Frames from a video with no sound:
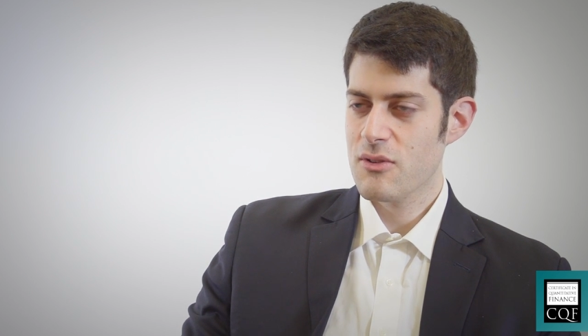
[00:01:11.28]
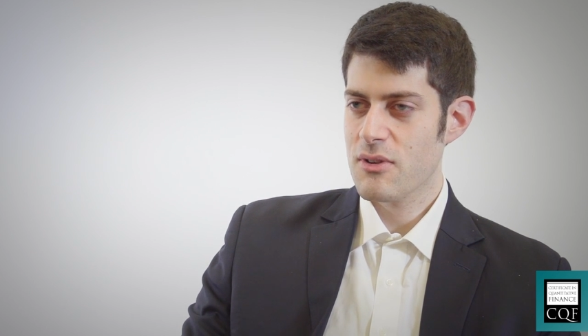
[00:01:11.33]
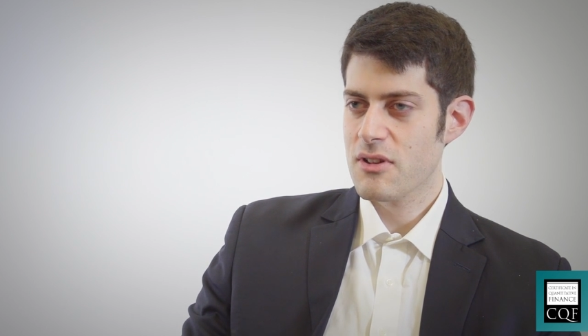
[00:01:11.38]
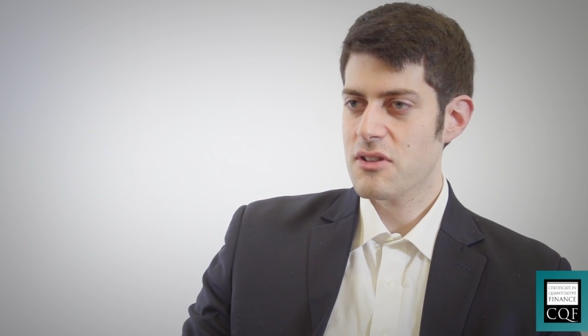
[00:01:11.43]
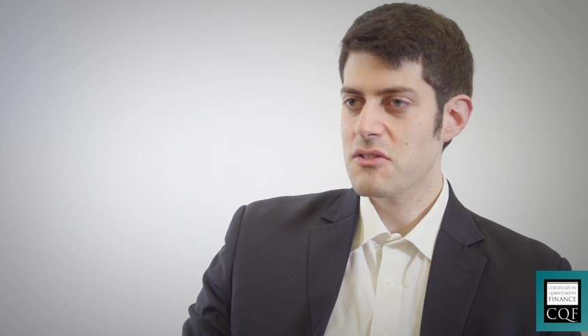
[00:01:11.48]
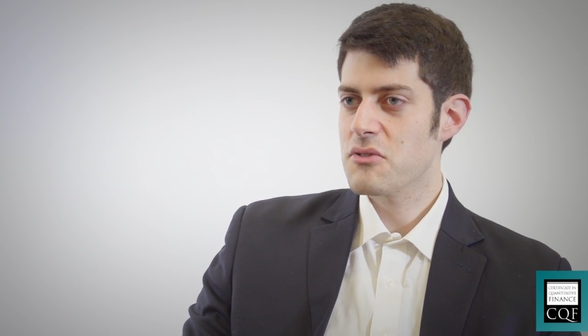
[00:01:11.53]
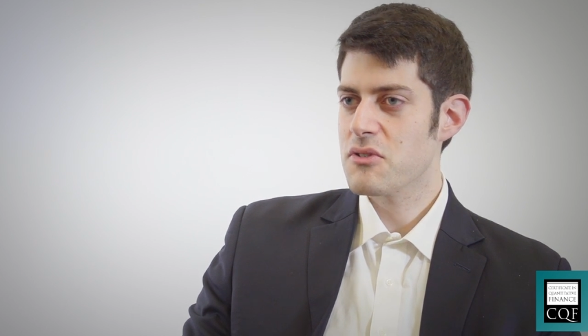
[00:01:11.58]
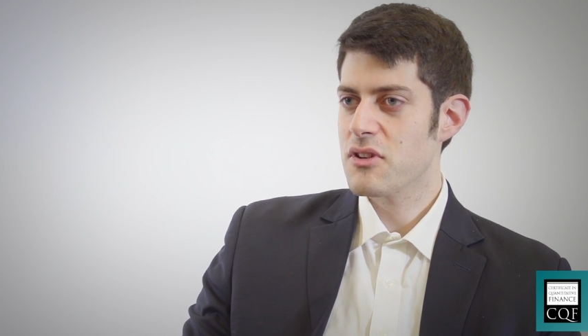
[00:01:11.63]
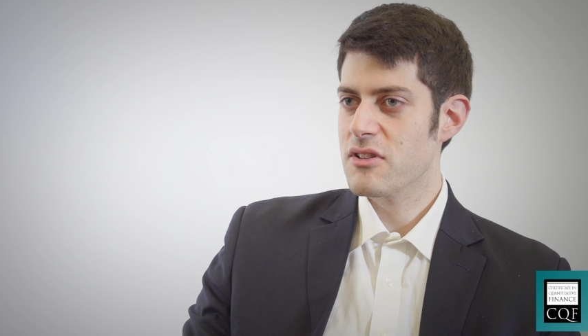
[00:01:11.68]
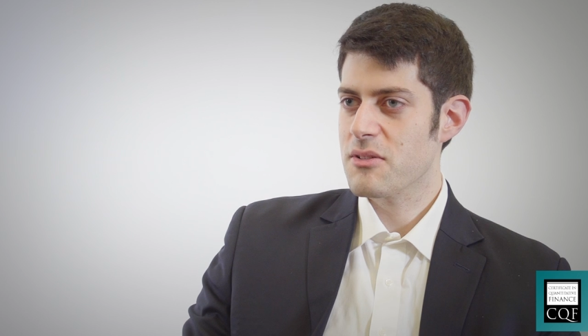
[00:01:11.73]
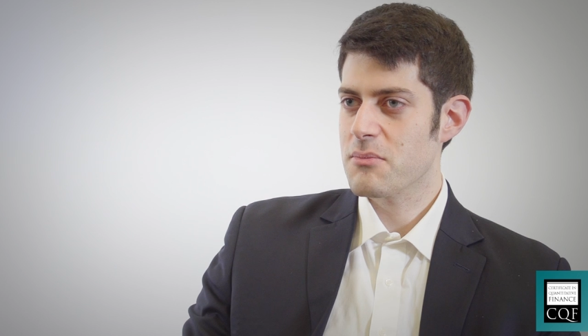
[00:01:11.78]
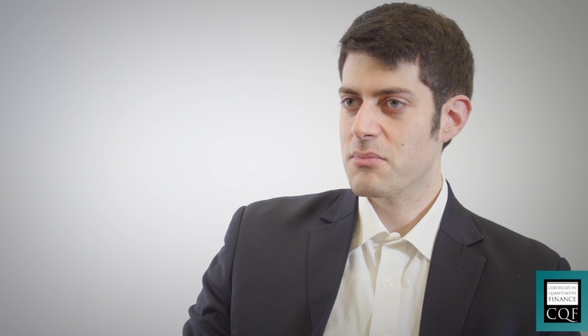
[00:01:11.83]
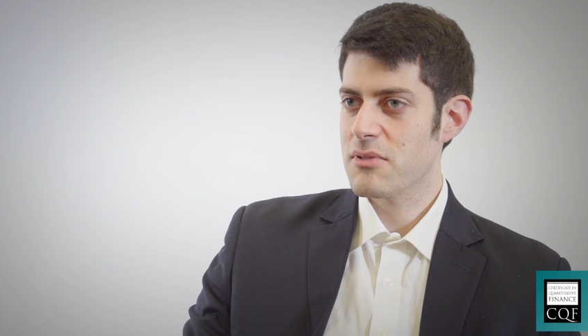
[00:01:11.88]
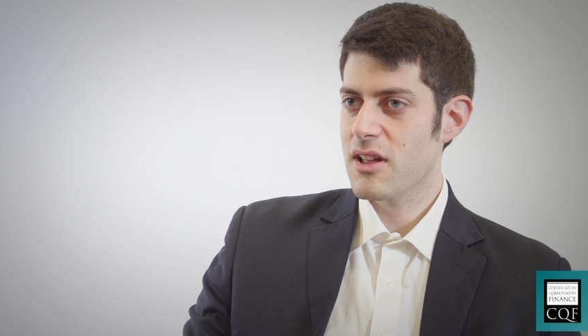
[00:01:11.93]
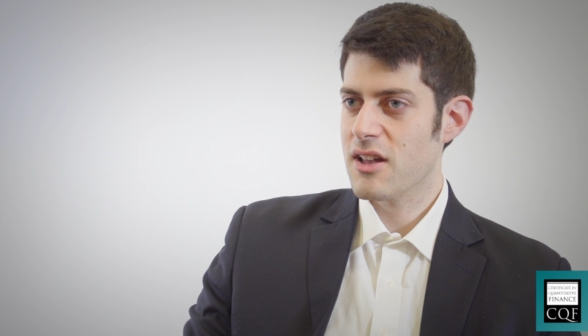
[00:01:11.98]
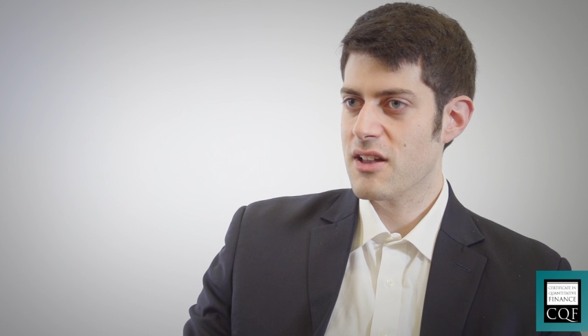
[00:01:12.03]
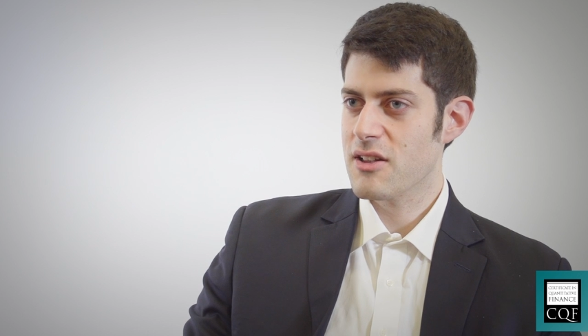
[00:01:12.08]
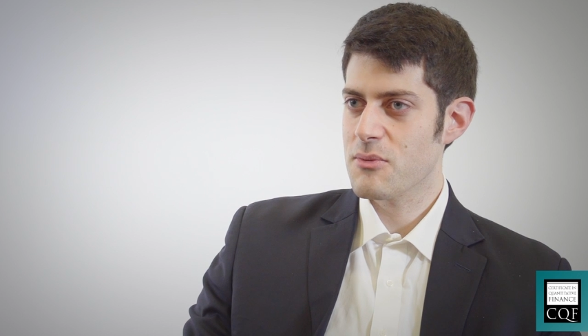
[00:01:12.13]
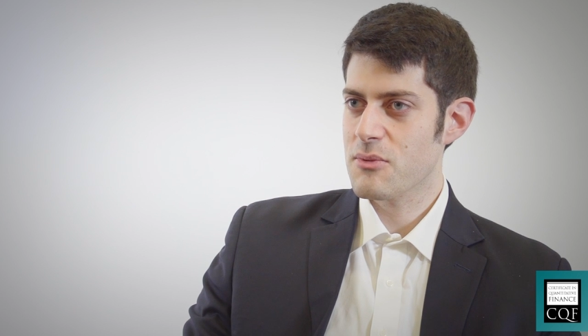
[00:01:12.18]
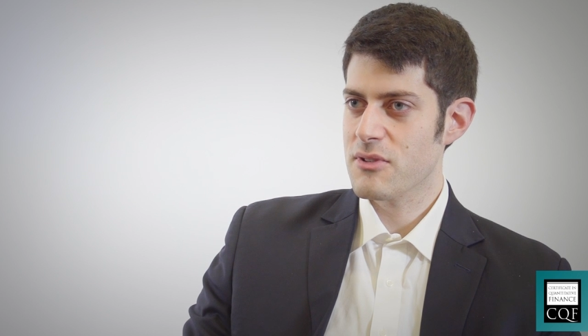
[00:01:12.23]
and you can
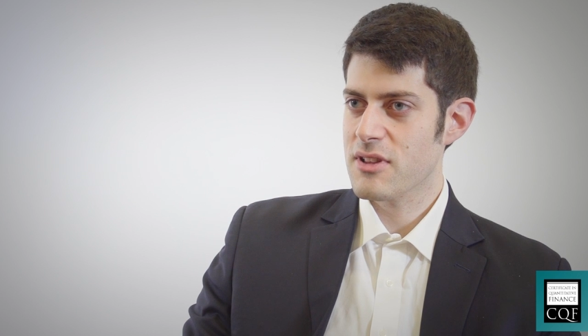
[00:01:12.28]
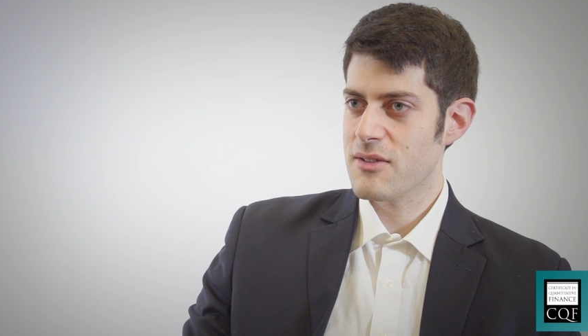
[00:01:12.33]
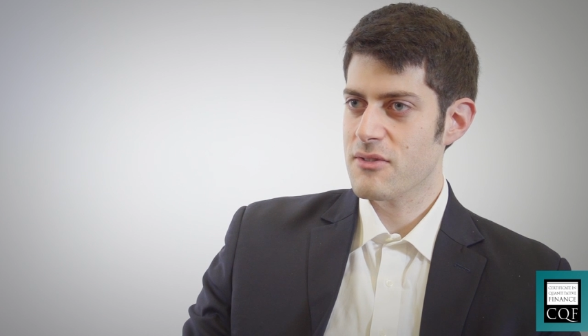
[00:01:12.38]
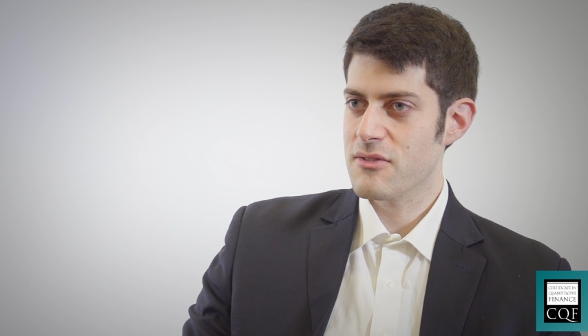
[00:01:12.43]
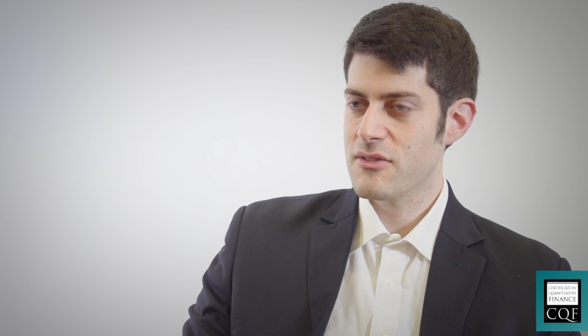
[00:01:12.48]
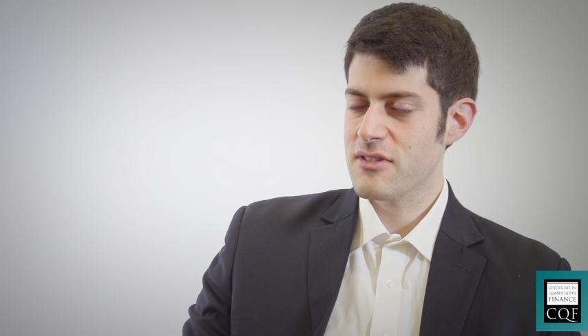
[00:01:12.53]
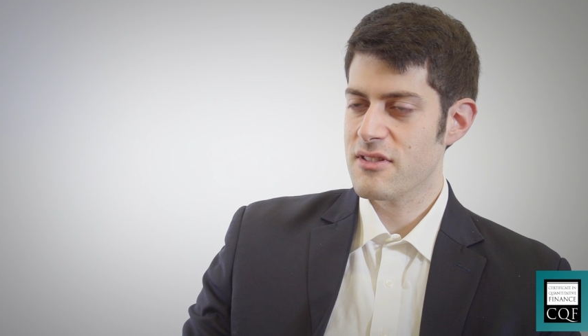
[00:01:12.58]
apply whatever